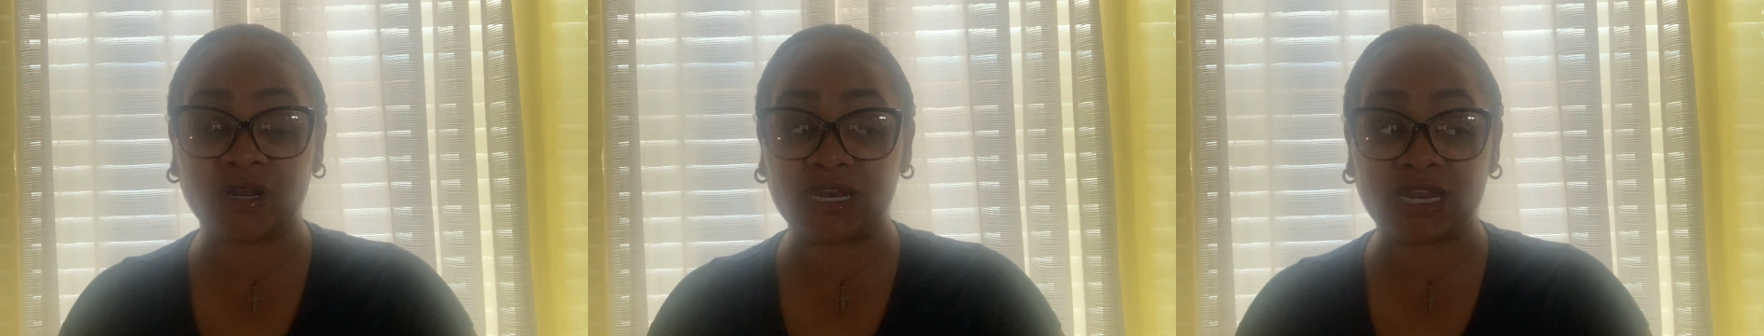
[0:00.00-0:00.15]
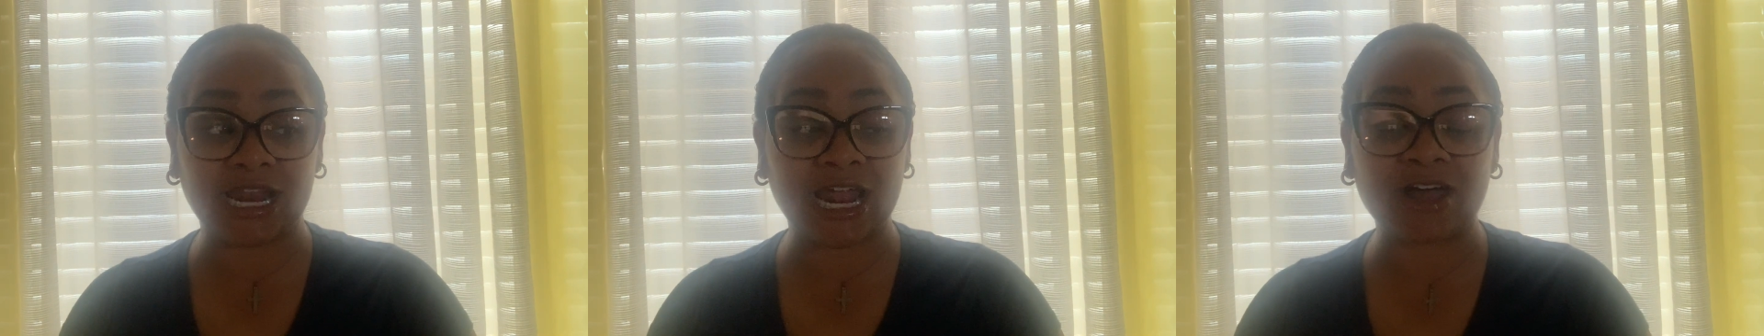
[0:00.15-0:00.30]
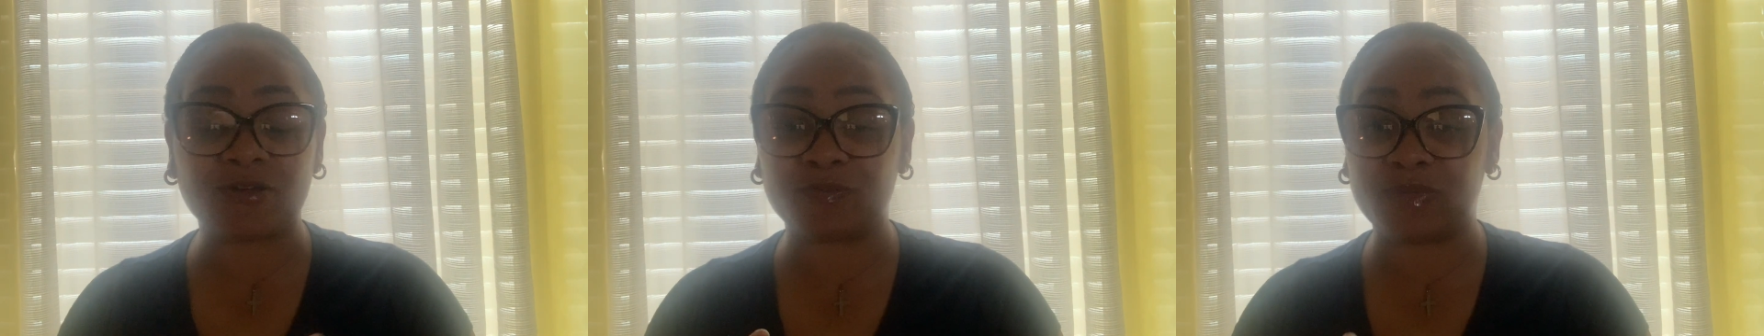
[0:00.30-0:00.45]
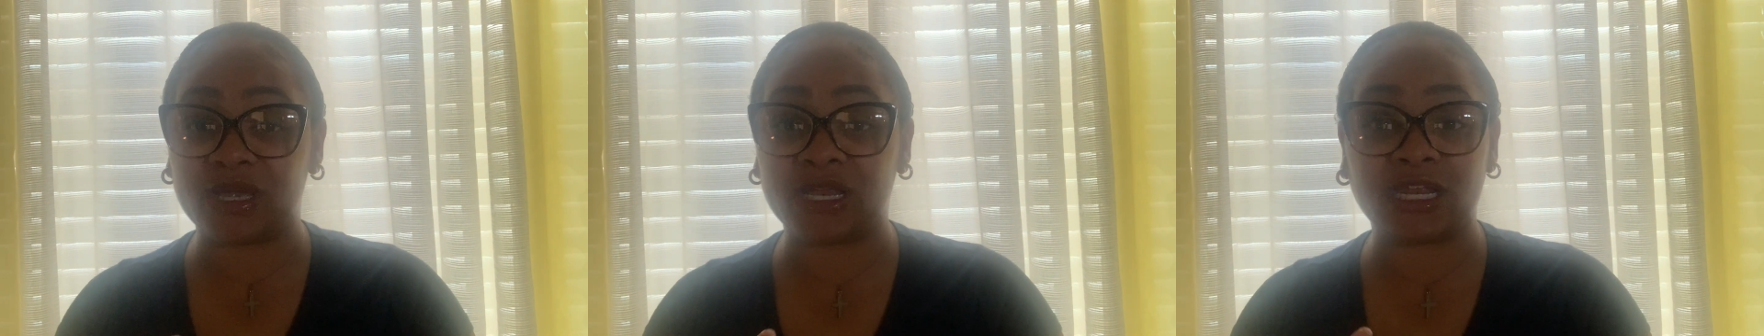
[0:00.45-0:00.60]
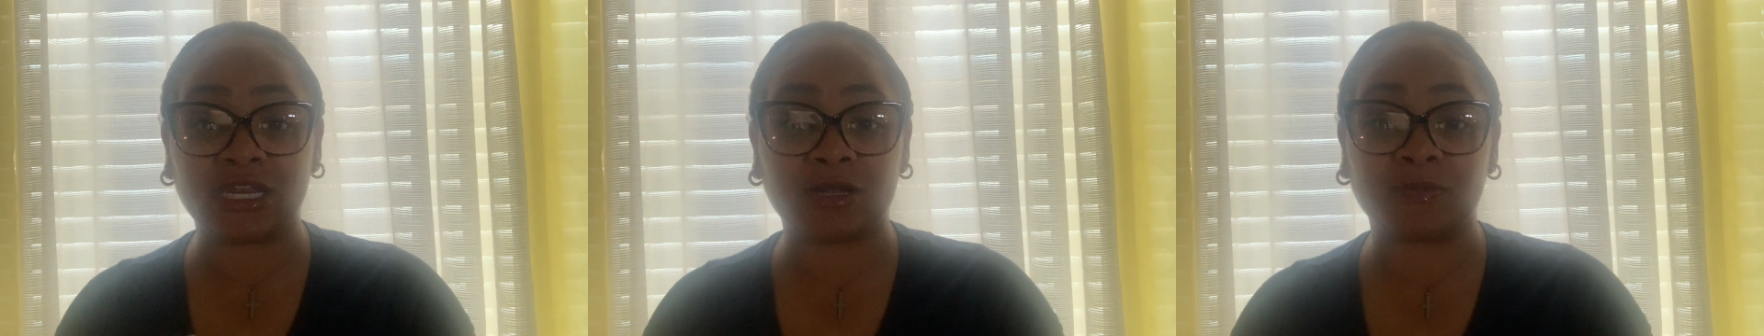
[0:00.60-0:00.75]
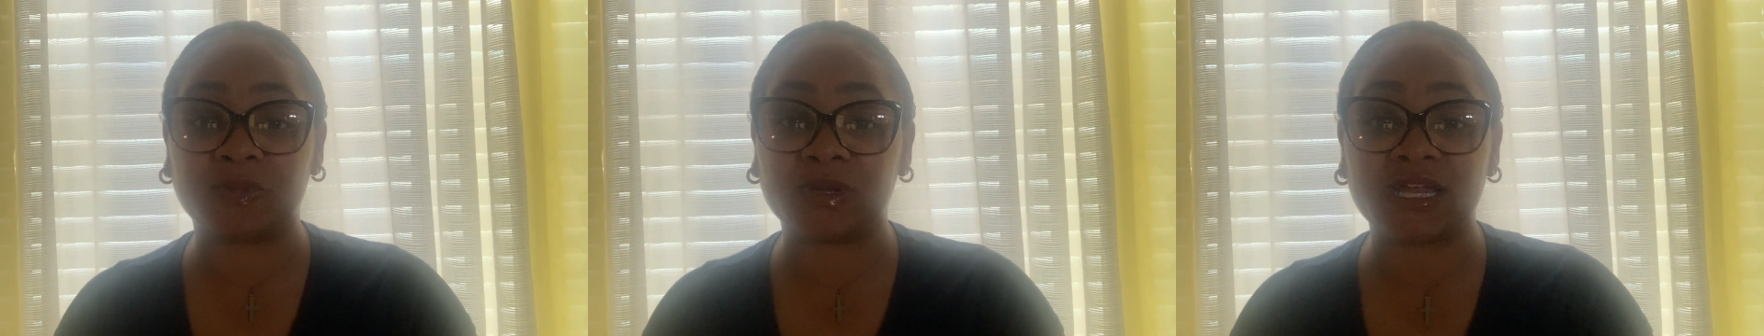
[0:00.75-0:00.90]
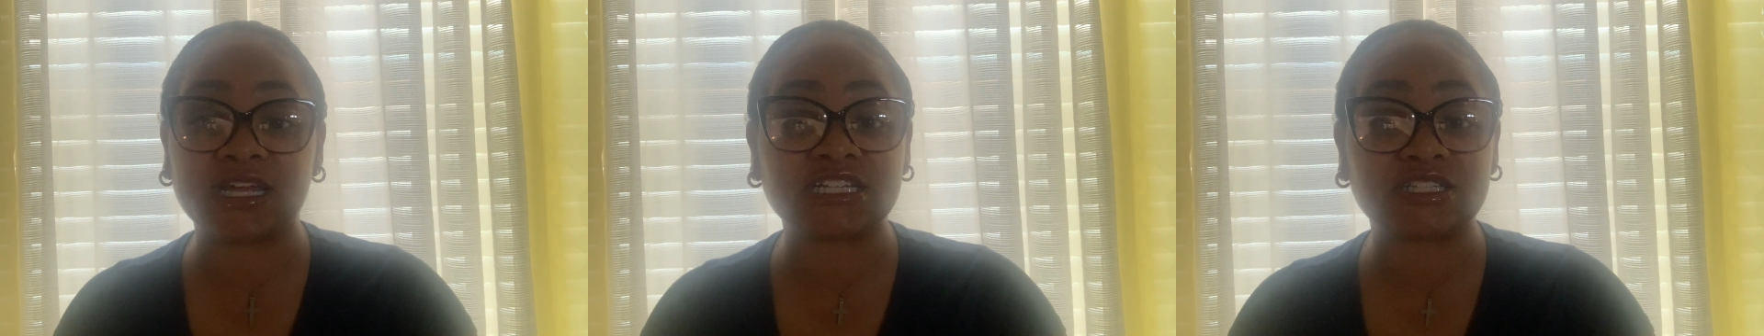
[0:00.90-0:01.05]
that i've been in the
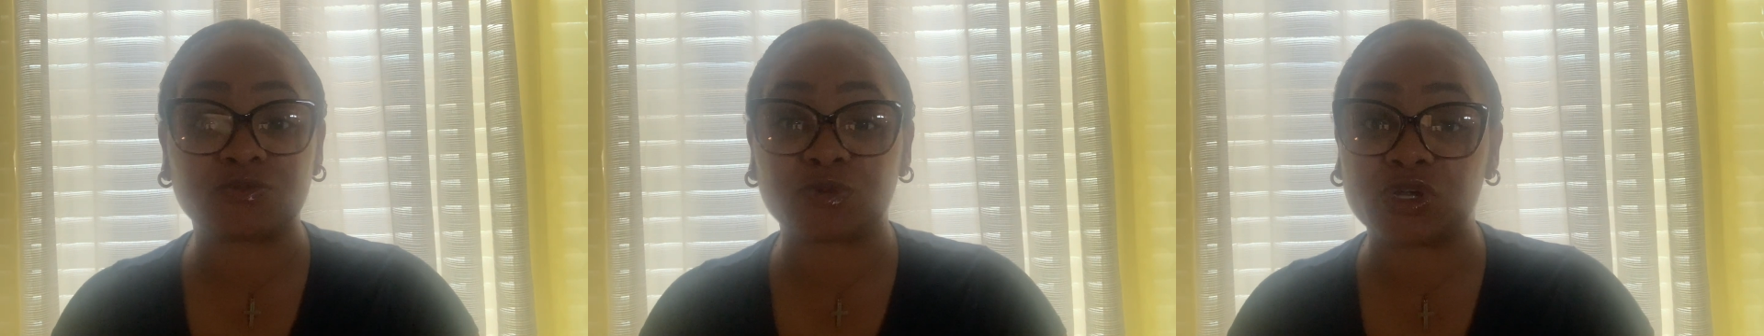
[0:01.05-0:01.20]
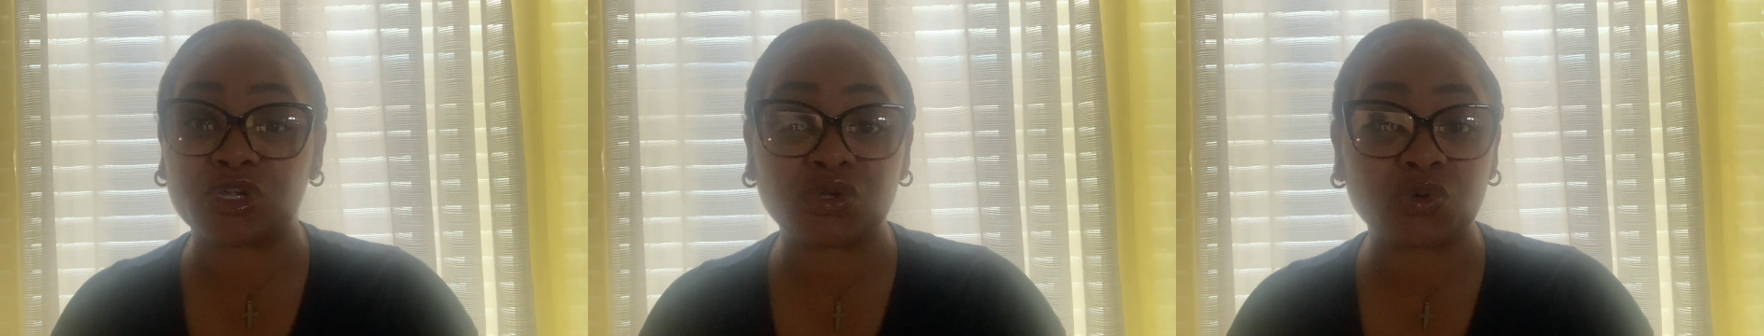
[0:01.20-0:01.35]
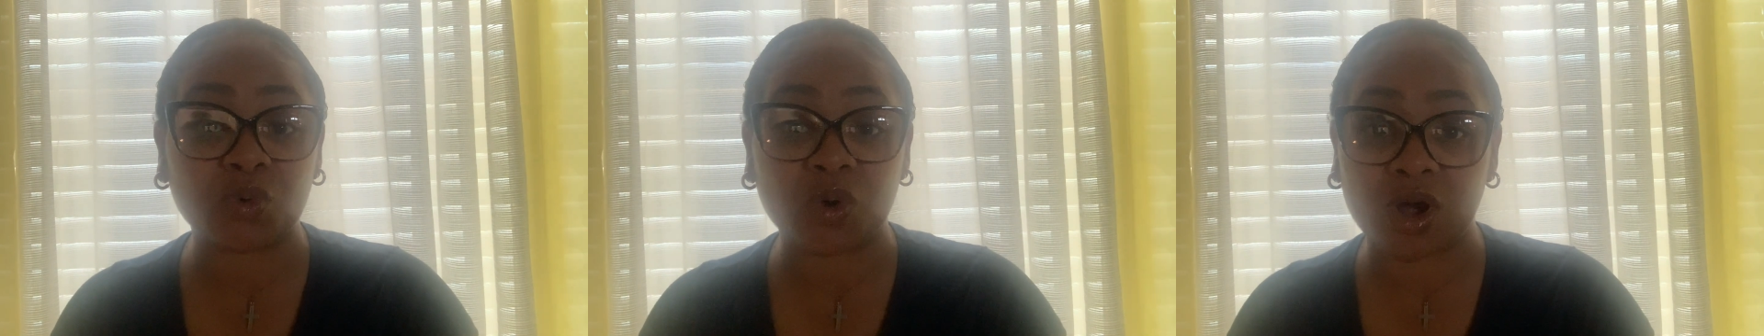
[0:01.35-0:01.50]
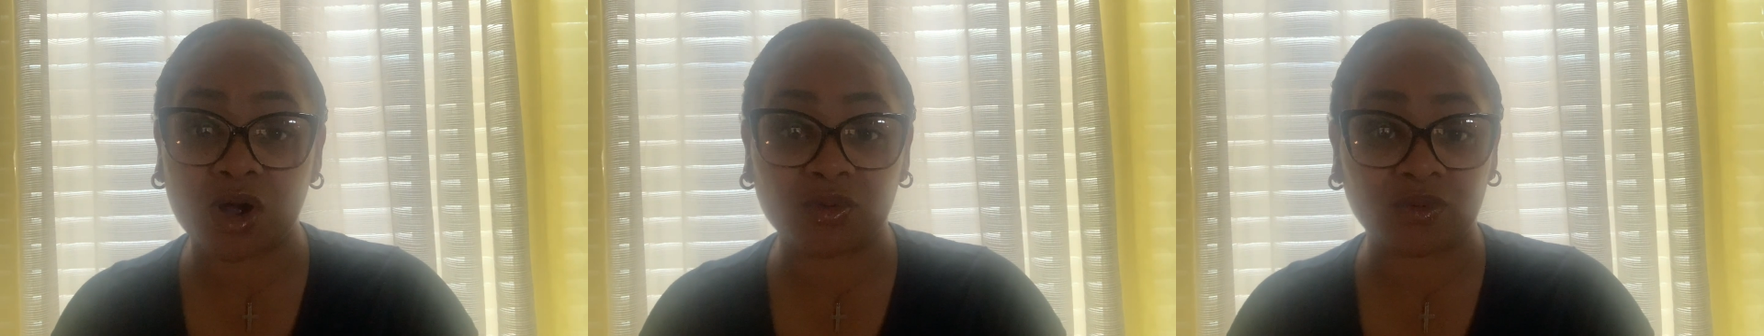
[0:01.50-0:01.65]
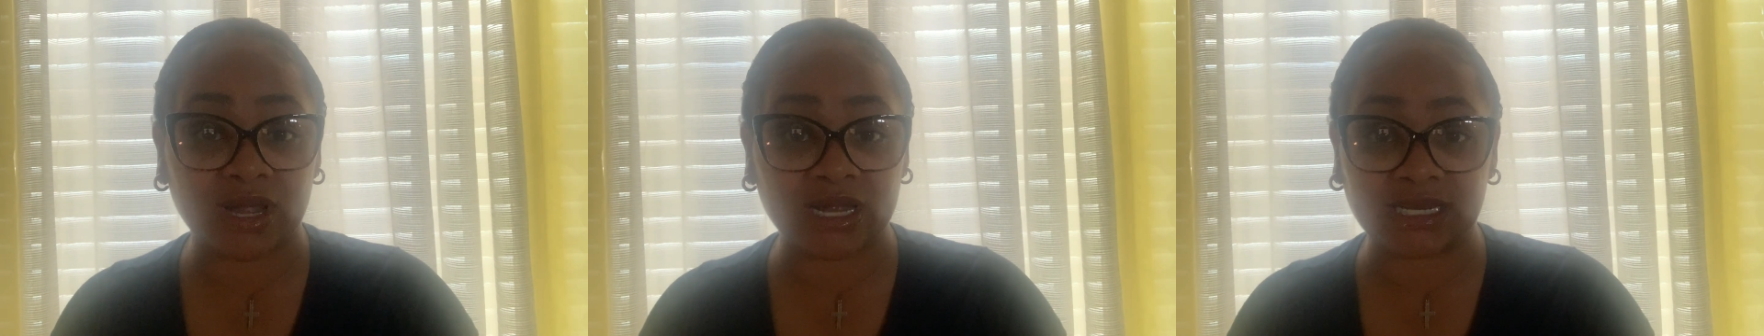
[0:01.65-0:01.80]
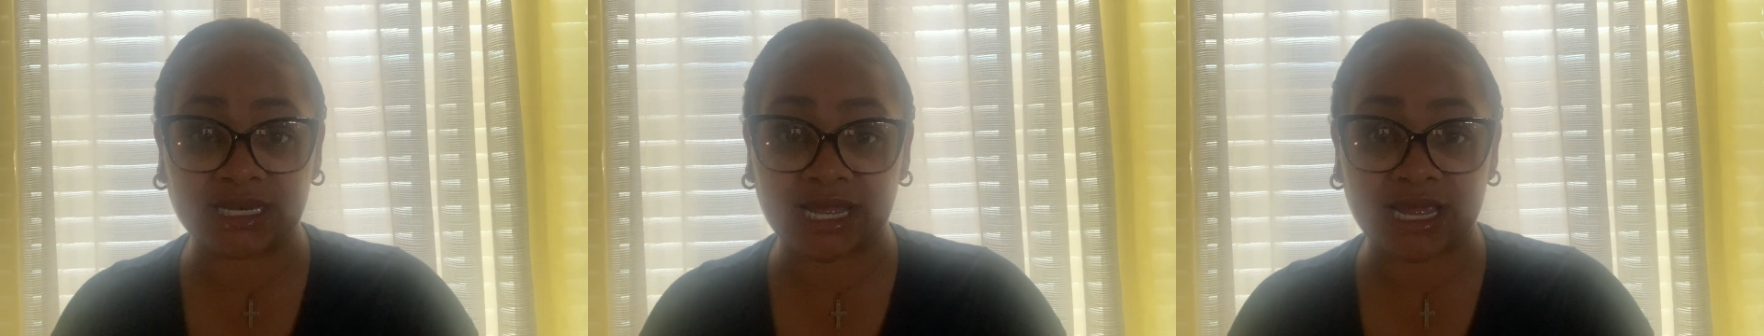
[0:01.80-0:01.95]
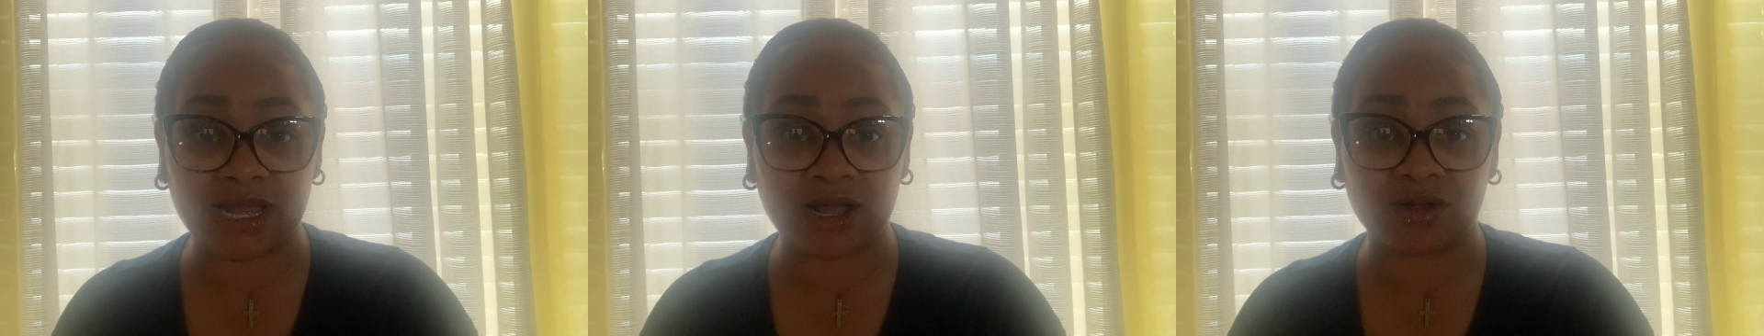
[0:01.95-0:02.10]
place where you are
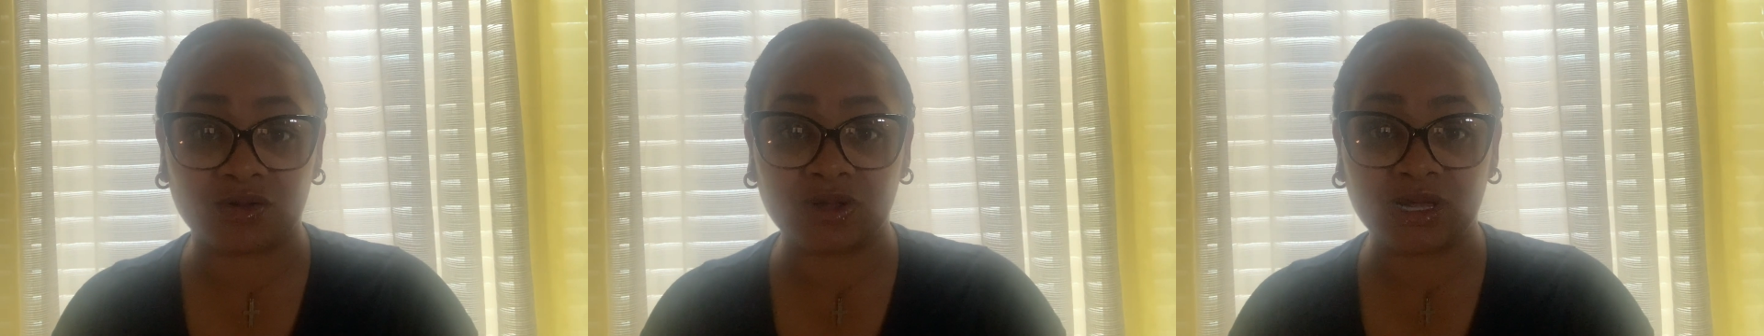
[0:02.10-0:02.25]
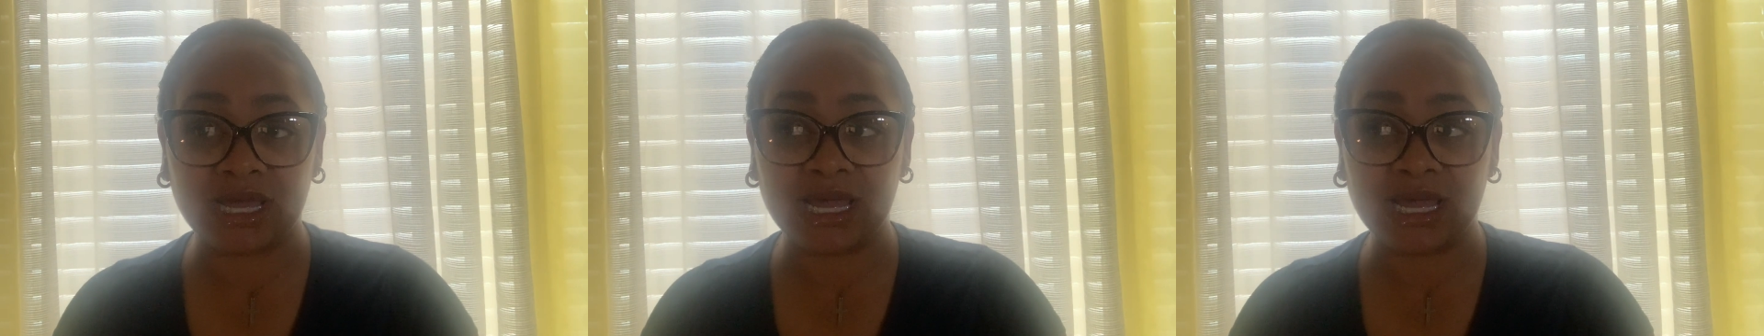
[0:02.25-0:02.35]
right now